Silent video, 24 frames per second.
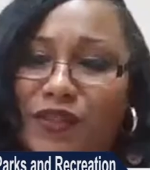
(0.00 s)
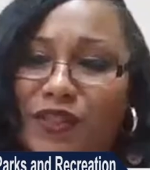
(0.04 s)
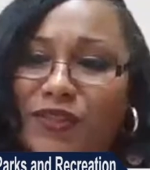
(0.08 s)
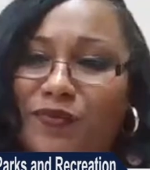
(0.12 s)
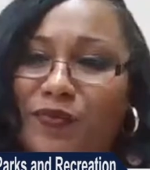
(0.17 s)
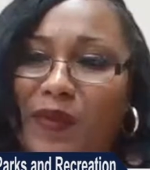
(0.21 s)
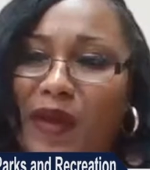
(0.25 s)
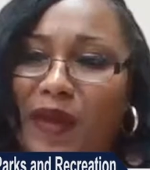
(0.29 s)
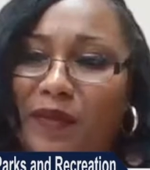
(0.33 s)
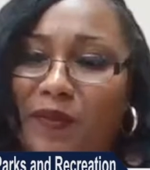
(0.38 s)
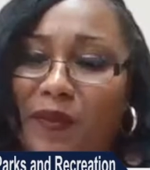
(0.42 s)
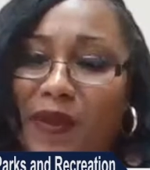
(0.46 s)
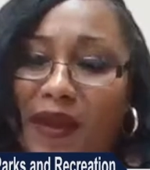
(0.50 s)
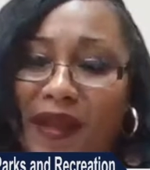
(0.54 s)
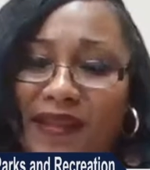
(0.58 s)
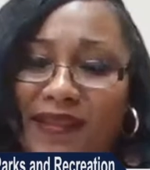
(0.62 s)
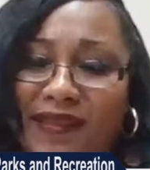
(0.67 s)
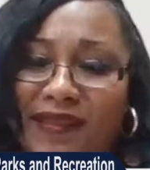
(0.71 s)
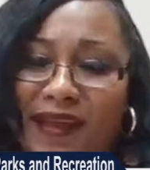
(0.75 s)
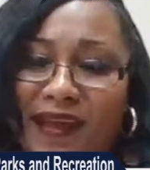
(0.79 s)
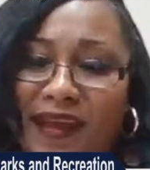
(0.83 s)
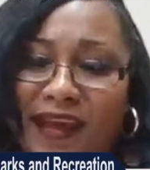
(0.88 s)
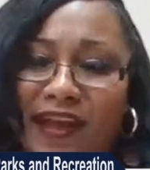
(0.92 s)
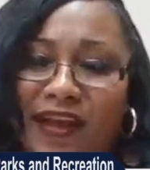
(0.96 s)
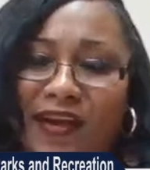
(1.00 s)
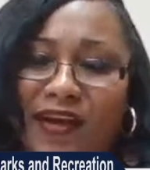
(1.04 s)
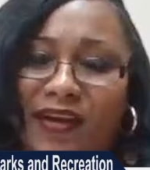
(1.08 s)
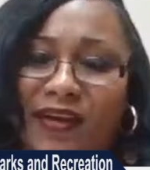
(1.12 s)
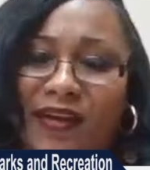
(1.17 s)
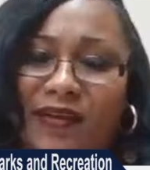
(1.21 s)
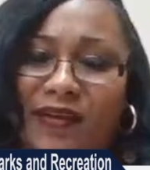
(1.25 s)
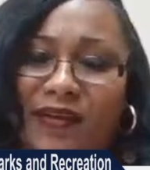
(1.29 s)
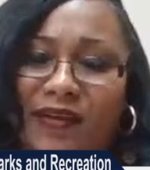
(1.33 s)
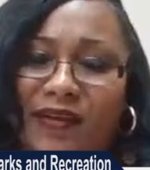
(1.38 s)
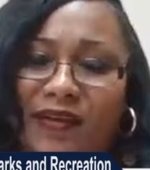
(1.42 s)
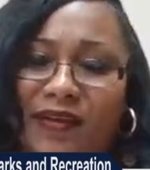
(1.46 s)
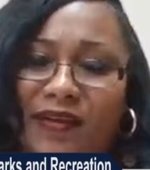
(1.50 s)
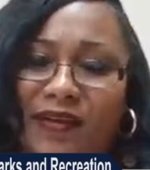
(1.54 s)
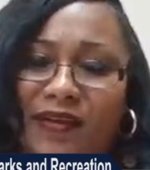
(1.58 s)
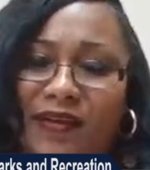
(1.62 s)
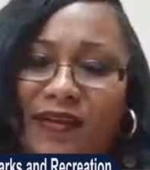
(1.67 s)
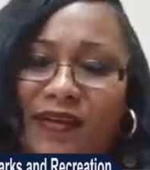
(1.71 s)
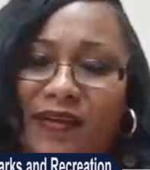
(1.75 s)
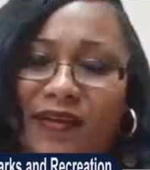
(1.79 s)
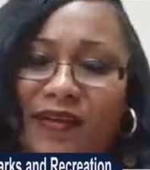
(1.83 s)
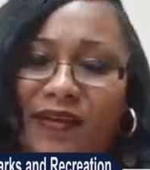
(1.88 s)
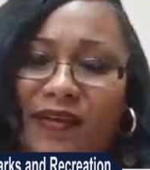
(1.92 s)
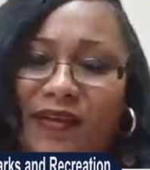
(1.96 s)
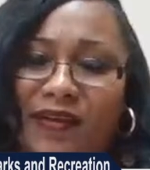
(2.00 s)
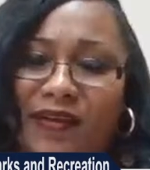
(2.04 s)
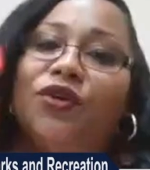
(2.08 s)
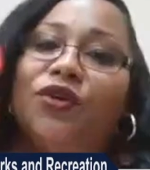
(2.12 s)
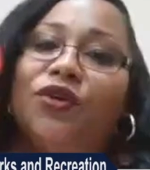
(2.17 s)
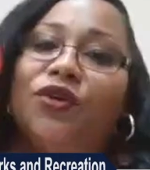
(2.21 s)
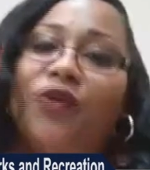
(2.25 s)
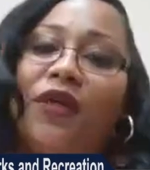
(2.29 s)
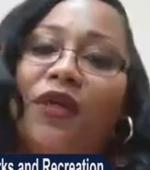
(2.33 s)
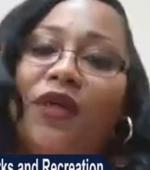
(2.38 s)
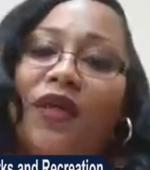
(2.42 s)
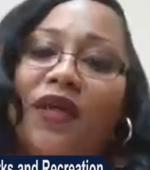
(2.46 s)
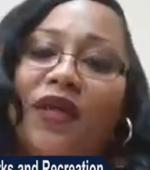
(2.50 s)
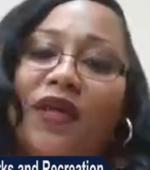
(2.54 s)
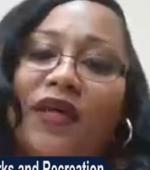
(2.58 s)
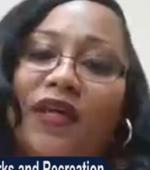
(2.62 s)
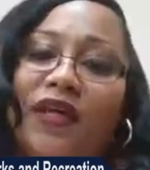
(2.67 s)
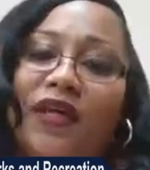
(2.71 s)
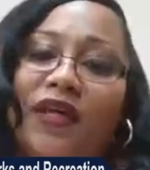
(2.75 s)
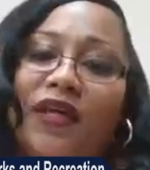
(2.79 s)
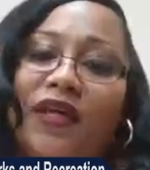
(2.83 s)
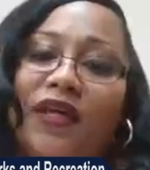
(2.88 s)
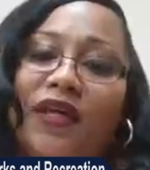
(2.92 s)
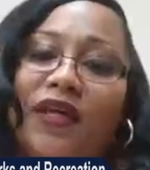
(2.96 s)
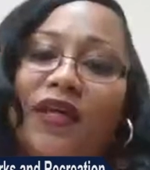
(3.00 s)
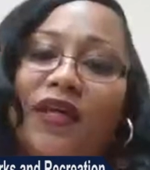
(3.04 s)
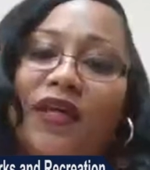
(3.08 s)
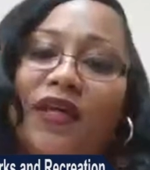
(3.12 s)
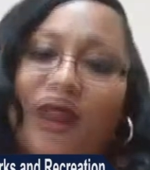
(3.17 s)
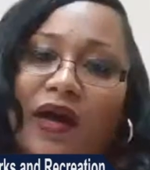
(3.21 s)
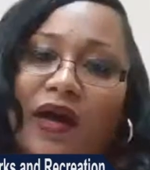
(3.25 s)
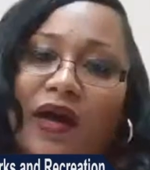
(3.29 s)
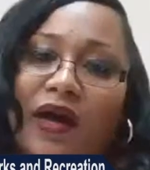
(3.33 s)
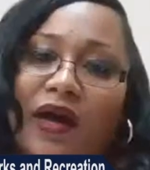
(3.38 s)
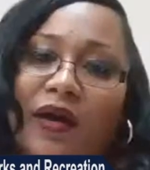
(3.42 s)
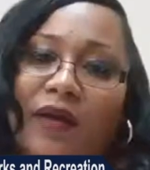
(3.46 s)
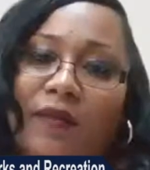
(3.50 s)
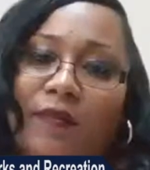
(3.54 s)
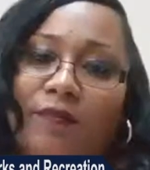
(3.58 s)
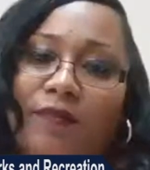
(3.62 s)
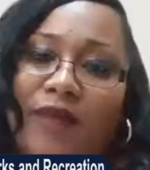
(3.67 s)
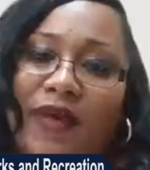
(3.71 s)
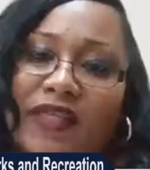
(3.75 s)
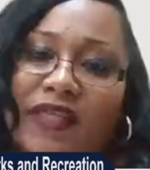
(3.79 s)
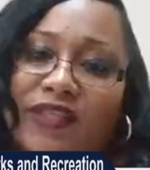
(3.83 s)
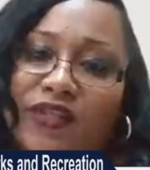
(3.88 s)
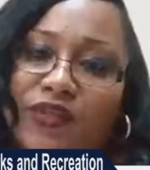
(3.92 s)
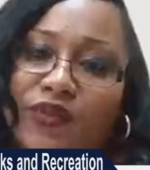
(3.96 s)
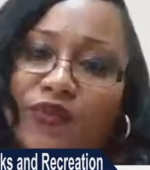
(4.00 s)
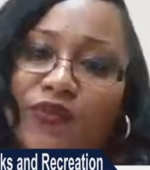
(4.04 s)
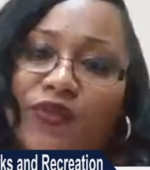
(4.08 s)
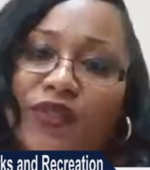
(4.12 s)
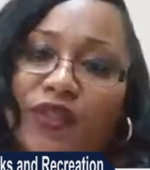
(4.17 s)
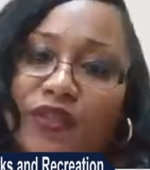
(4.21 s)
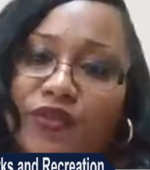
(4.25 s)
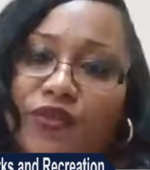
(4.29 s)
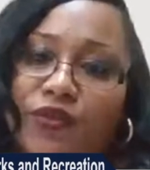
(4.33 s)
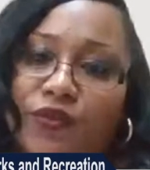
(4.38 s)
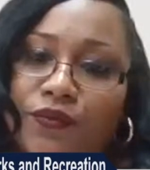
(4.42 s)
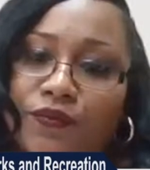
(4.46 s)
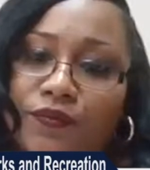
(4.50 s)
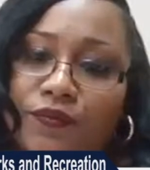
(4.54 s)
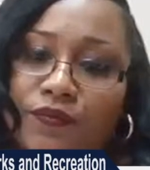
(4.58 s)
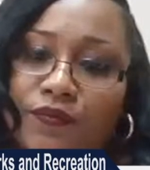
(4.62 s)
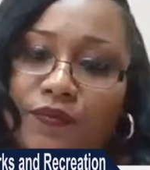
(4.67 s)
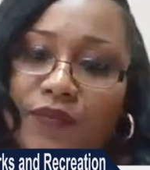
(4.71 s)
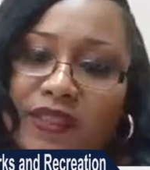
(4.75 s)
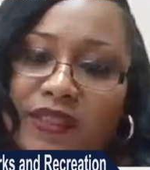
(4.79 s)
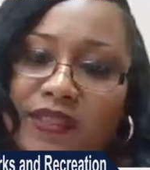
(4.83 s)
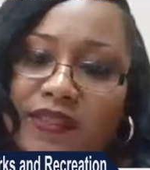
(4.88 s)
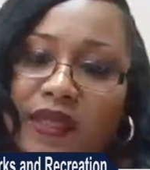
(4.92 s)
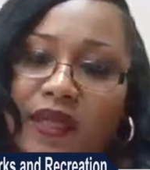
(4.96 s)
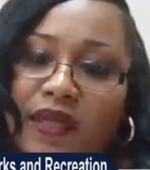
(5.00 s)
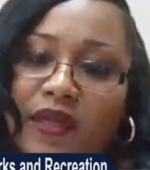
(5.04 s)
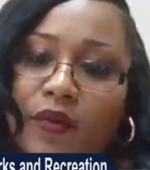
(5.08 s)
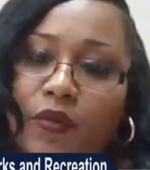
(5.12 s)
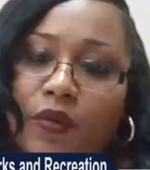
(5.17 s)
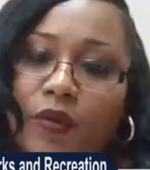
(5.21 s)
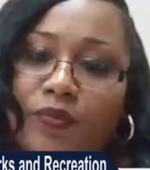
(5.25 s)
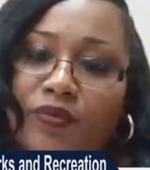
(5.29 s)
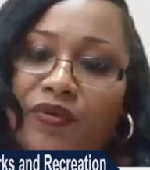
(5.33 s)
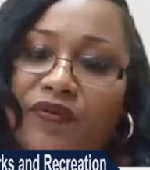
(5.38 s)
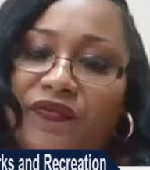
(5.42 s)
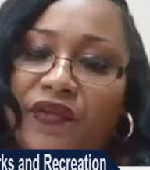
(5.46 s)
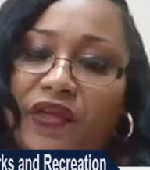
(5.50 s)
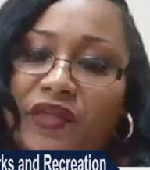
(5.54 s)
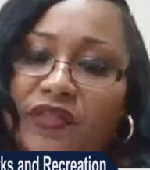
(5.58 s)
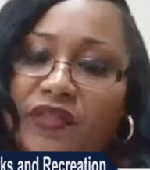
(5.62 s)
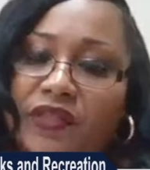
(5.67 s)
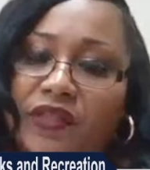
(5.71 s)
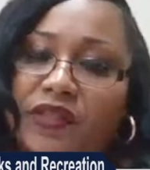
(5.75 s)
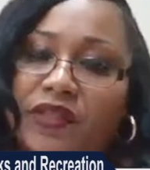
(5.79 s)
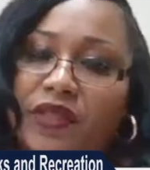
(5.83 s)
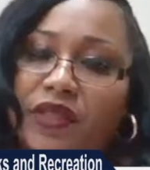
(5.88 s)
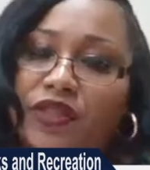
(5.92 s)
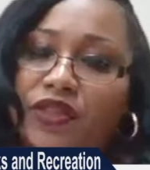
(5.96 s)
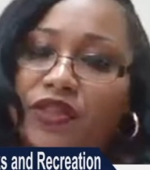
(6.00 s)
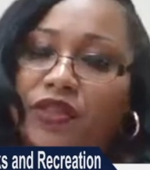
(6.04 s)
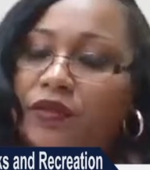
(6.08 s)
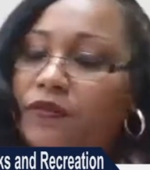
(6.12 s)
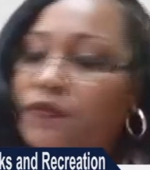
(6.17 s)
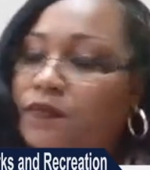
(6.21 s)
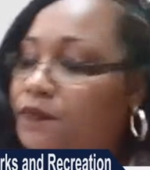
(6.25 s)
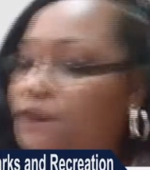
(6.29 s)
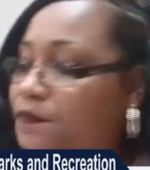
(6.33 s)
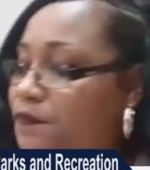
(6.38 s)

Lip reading: respond, but I think in Commission Encarnacion is best suited to, based on our previous discussion.